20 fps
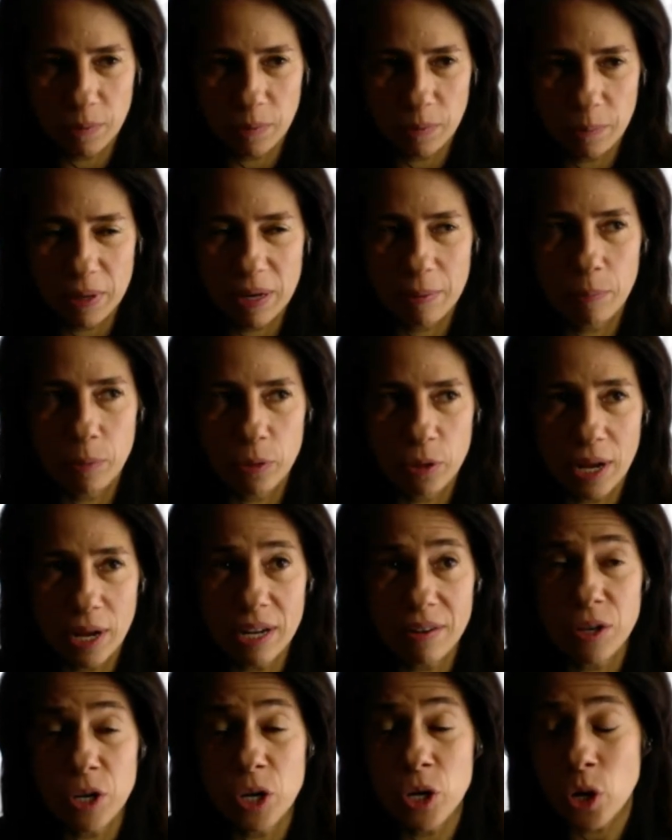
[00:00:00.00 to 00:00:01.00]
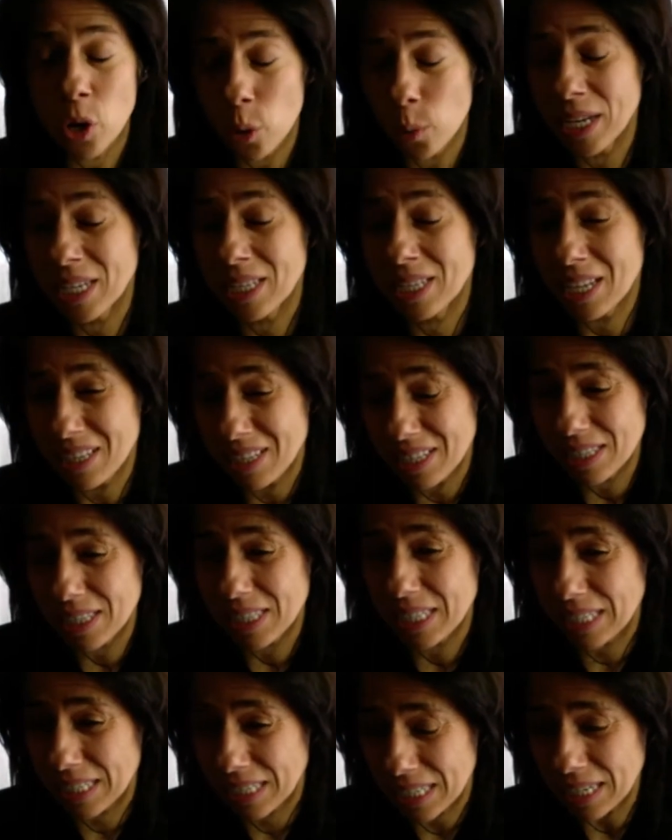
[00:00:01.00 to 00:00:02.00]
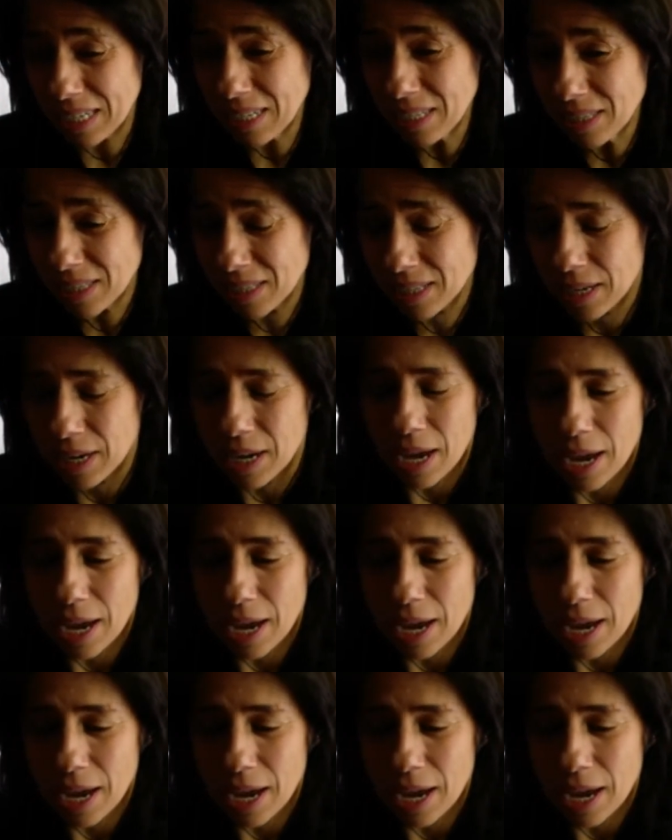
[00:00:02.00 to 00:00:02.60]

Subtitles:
people not even knowing that this exists.